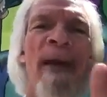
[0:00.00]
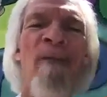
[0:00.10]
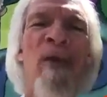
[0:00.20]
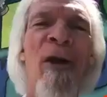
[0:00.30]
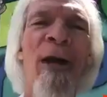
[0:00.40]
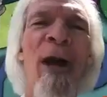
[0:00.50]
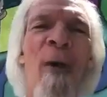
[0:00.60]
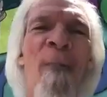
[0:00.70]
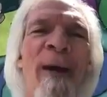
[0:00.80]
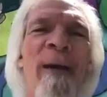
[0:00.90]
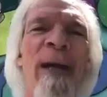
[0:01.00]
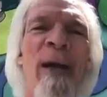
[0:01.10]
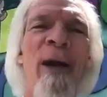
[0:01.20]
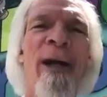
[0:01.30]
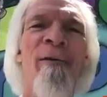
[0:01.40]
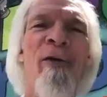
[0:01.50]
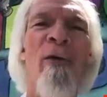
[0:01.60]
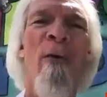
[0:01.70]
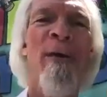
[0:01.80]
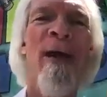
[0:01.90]
If you're going to help me. Here, I'll give it to
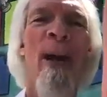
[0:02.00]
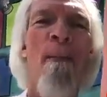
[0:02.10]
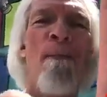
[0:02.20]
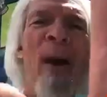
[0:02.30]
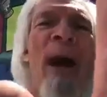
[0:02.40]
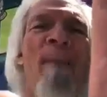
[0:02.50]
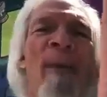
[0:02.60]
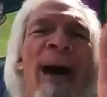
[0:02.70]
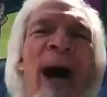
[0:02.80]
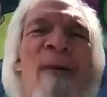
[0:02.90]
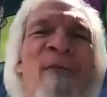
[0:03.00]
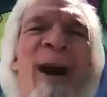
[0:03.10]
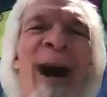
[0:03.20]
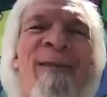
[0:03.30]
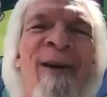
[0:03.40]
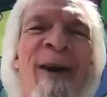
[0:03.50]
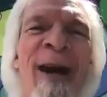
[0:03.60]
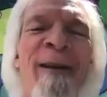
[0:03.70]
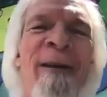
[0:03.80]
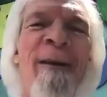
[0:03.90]
you one more time. Bam! High five, all
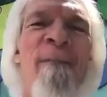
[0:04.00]
right?